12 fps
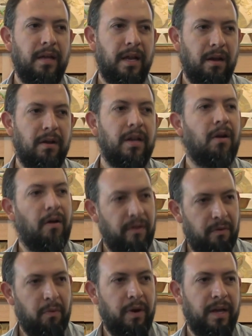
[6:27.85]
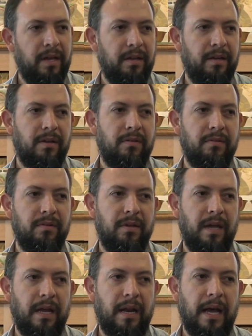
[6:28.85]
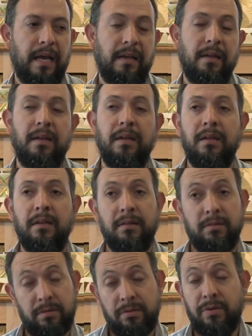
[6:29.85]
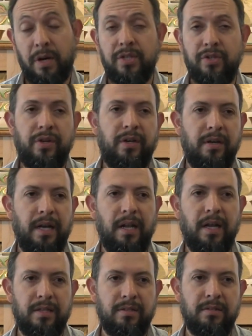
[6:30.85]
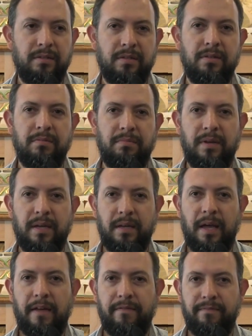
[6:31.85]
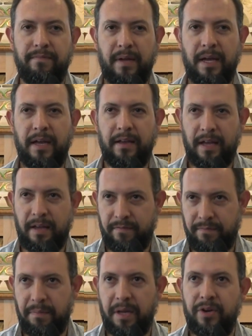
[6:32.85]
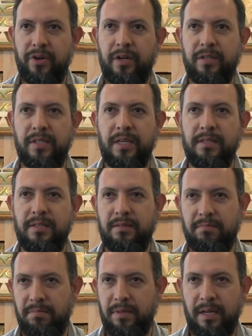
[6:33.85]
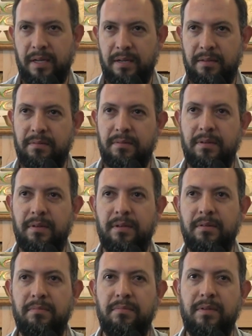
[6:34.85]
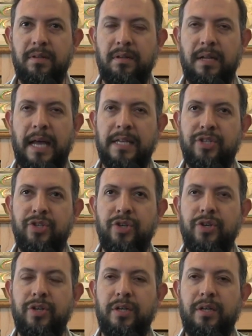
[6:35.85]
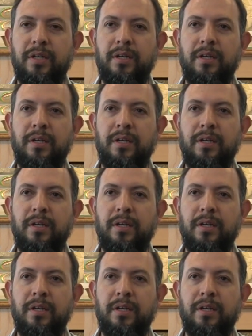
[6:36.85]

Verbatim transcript: and not in other way. You know? And I trust her a lot. You know? I, I've, I have met her since uh, last year.